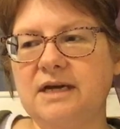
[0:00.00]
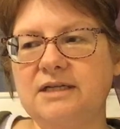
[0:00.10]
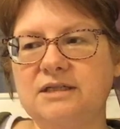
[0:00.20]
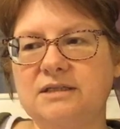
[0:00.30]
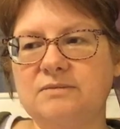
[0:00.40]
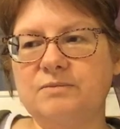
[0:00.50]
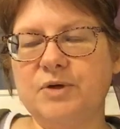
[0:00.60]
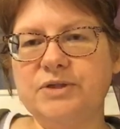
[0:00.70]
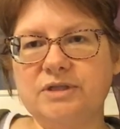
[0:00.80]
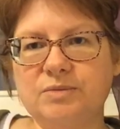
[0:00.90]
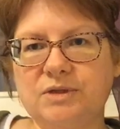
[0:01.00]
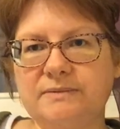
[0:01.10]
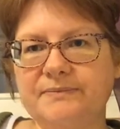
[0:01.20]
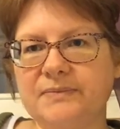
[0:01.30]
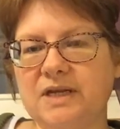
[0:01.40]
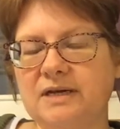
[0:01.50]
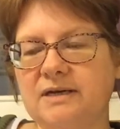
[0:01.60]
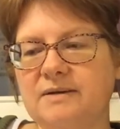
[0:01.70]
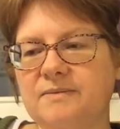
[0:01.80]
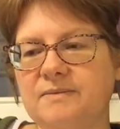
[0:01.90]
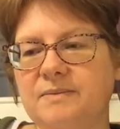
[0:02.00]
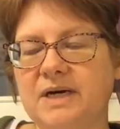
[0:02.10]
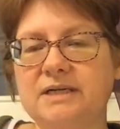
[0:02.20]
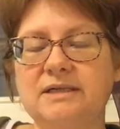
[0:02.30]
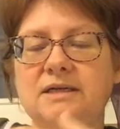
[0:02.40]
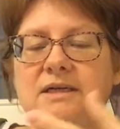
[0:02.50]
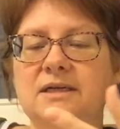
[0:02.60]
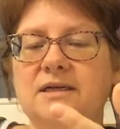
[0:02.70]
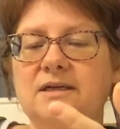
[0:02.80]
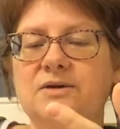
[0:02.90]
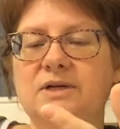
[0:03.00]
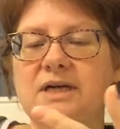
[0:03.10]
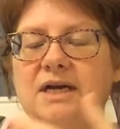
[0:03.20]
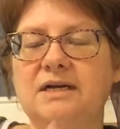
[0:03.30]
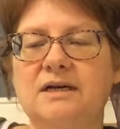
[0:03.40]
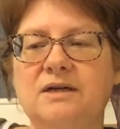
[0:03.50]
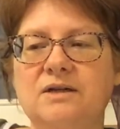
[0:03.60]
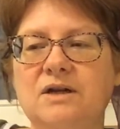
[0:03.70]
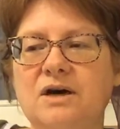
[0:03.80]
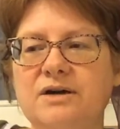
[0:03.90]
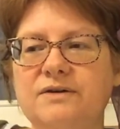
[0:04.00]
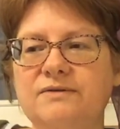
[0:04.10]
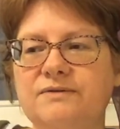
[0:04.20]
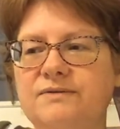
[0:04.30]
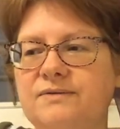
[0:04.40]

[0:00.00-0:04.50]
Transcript: less personable, but you can get a lot of